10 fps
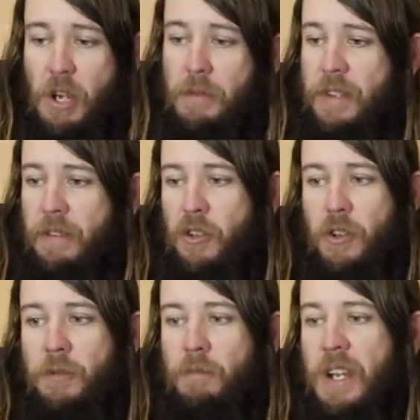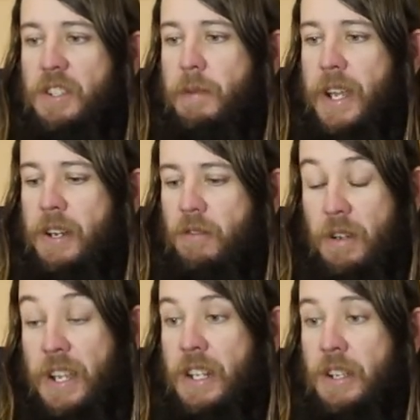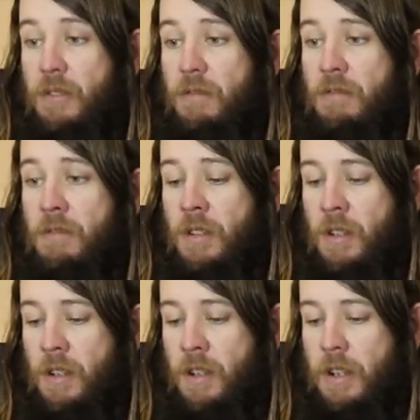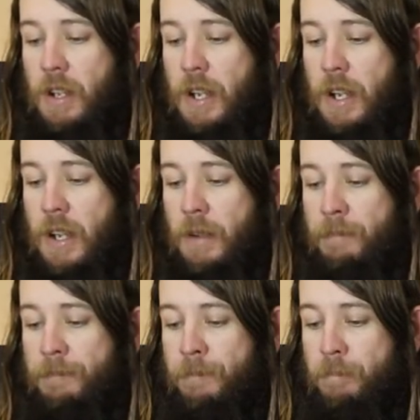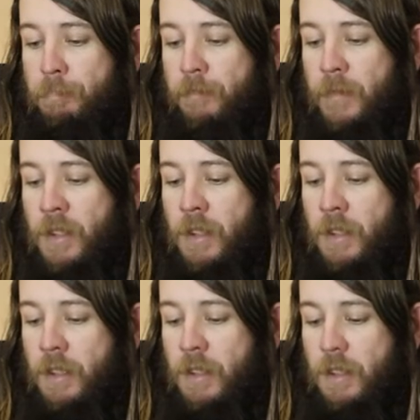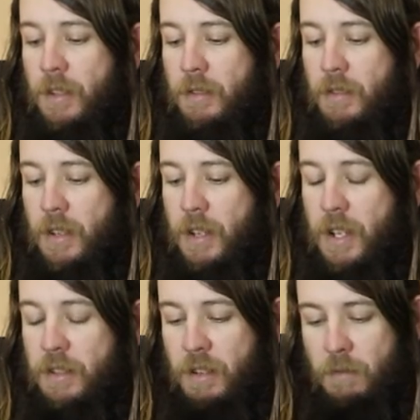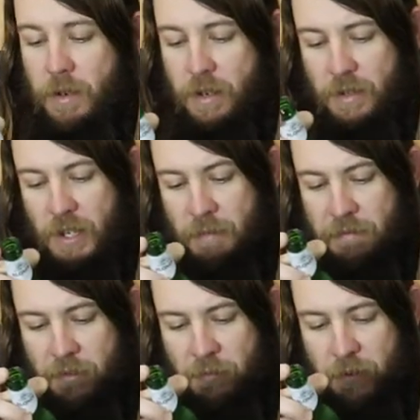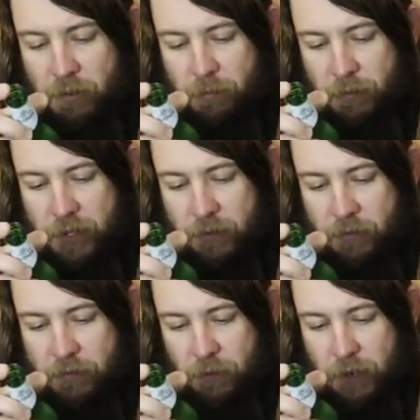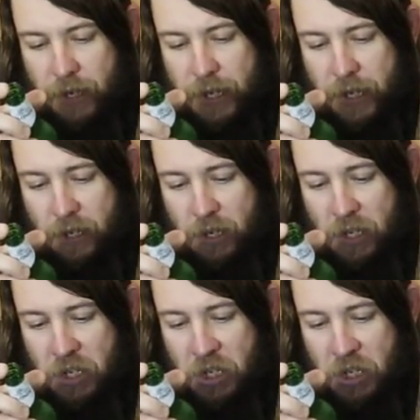I've never heard much about it or any at all. Don't know where it's come from, but I'll probably find out.